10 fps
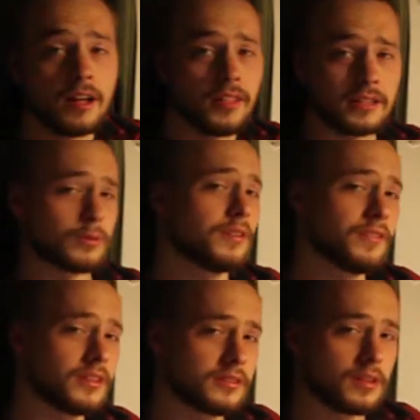That's why I
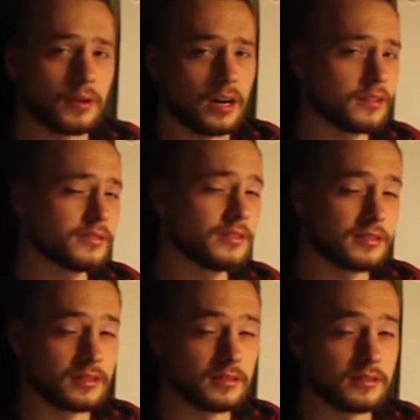find it so hard to
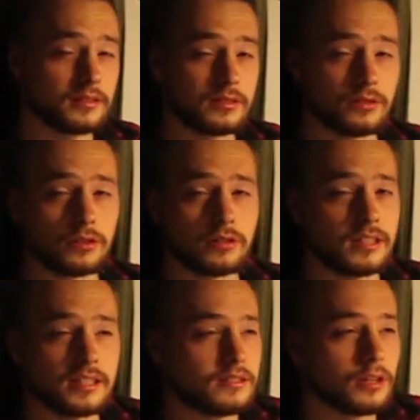discuss the story.
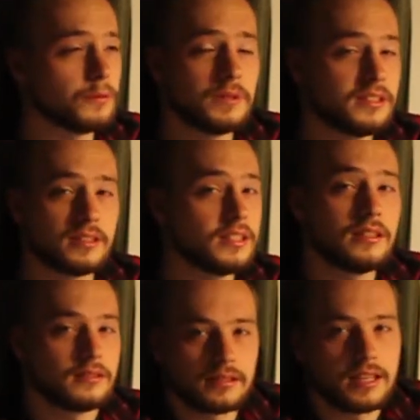There's so many
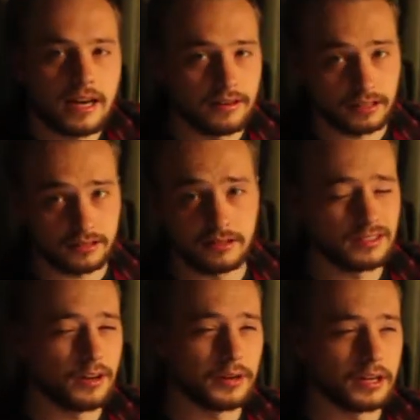scenes and characters
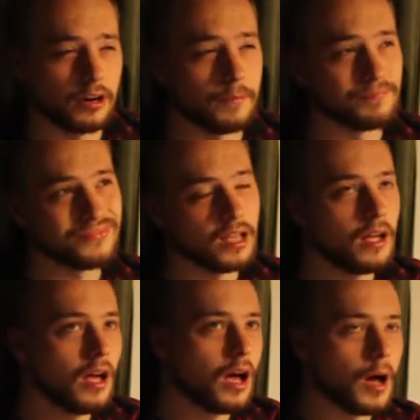going on.
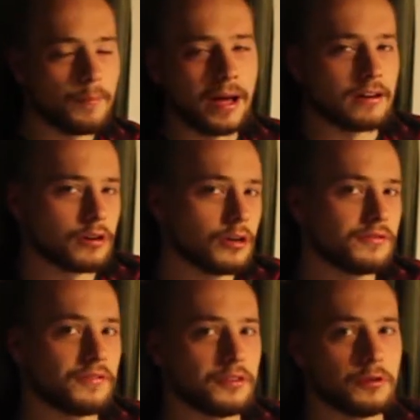A better
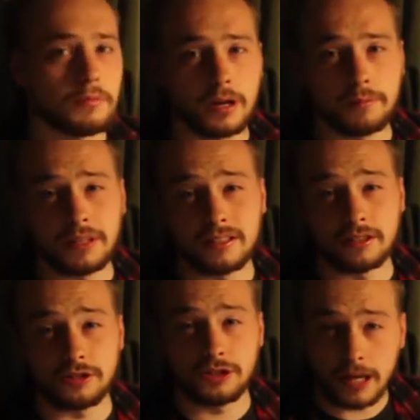overview might be
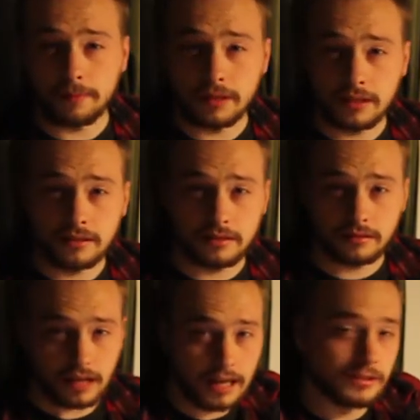that Jep
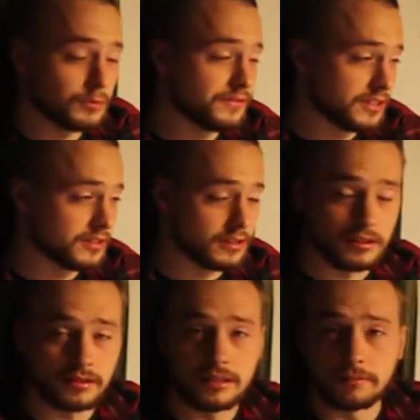is, as we've
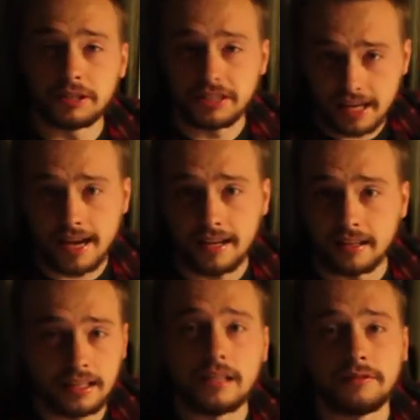discussed, is mundane.
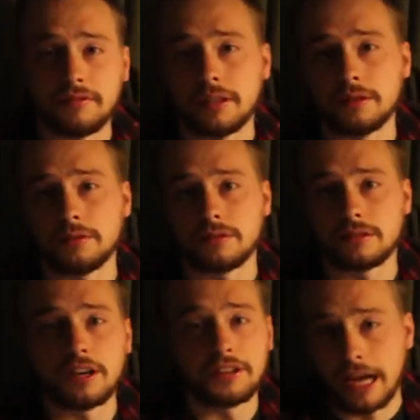He
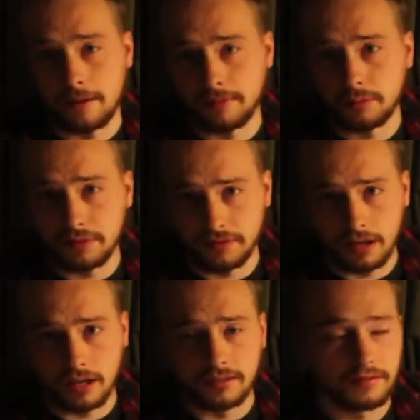feels unhappy with
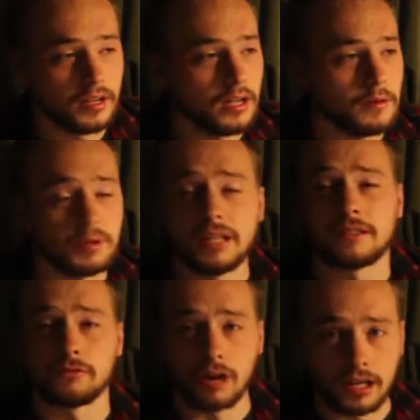life. But he's
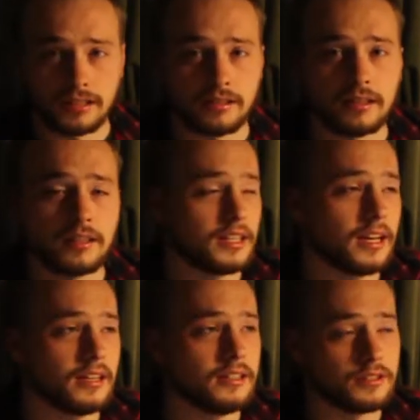a writer,
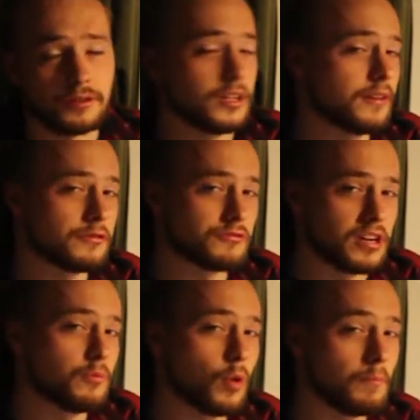yet he's only ever
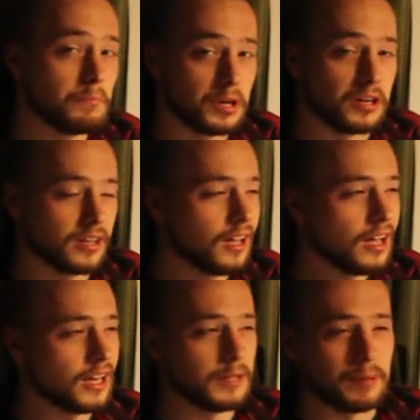written one book,
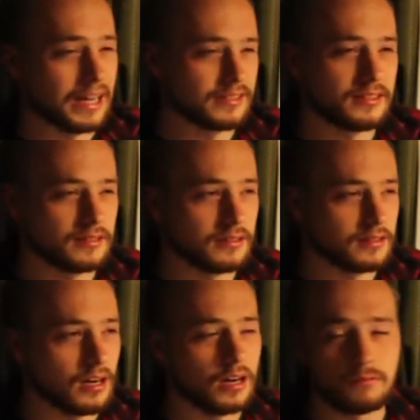and he passes the
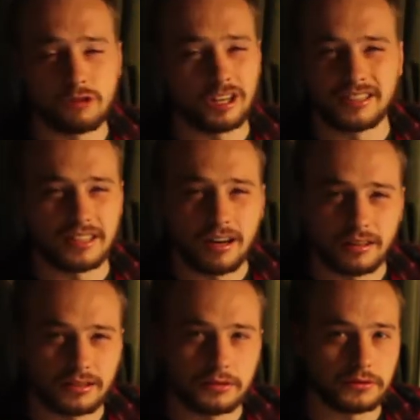time writing
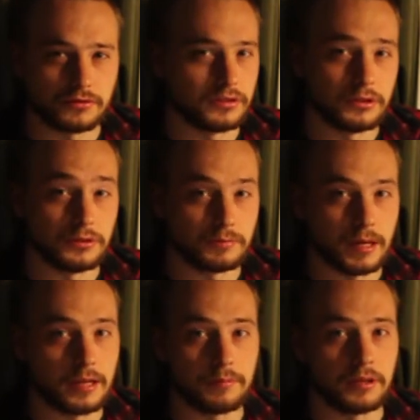articles for a
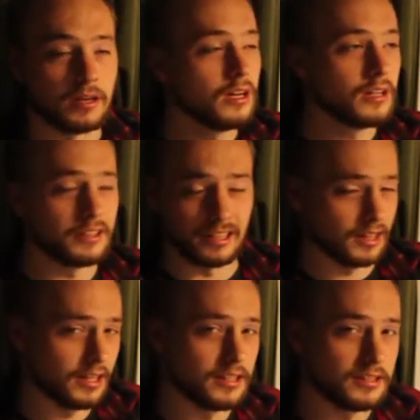newspaper that
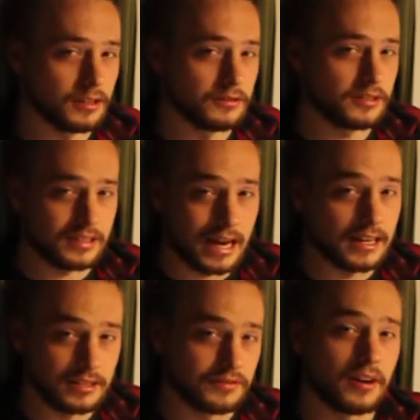clearly don't
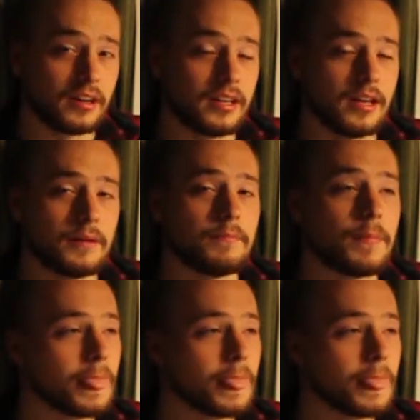satisfy him.